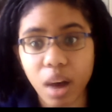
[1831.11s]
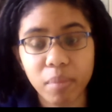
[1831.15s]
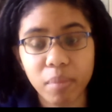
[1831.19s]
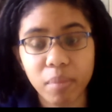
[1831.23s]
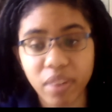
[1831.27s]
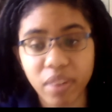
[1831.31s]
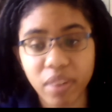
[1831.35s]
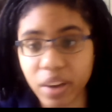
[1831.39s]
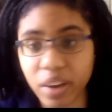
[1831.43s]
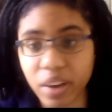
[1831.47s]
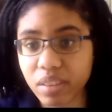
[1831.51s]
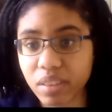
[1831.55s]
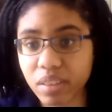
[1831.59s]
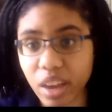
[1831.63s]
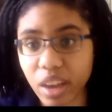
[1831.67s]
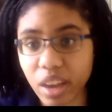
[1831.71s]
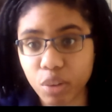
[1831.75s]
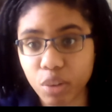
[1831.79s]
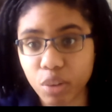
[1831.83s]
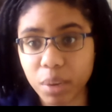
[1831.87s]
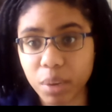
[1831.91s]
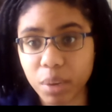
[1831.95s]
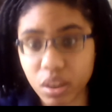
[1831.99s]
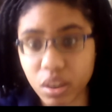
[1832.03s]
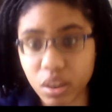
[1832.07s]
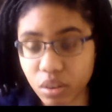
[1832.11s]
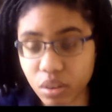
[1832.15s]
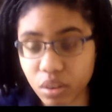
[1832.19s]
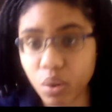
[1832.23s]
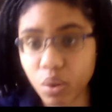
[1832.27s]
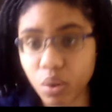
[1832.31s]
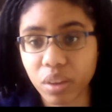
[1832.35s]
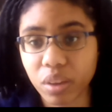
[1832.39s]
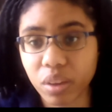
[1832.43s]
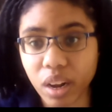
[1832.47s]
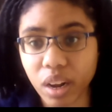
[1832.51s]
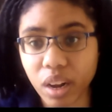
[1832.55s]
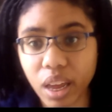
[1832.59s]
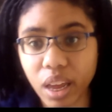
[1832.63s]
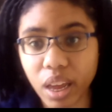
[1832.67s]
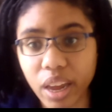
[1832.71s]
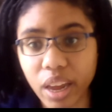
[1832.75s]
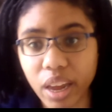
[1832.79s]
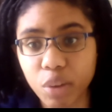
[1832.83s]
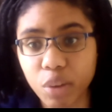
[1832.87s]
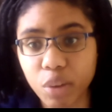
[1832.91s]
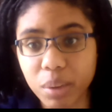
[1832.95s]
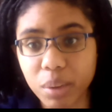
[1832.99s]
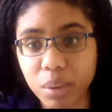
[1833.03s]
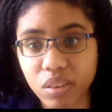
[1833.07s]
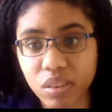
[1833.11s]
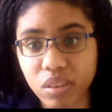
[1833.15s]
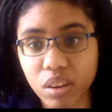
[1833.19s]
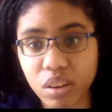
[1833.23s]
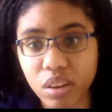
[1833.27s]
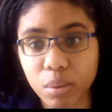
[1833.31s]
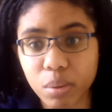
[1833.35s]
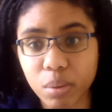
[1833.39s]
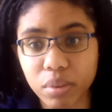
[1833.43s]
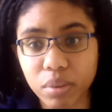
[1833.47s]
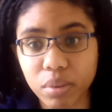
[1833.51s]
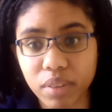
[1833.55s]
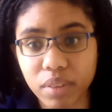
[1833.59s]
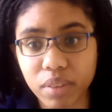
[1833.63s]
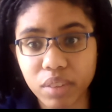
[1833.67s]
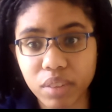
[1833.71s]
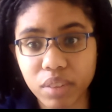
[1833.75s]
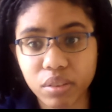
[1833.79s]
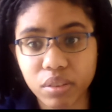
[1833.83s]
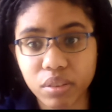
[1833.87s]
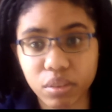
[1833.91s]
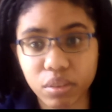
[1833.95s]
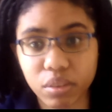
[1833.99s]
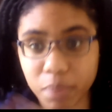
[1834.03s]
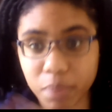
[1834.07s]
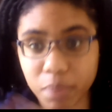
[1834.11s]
various North Carolina HBCU professors,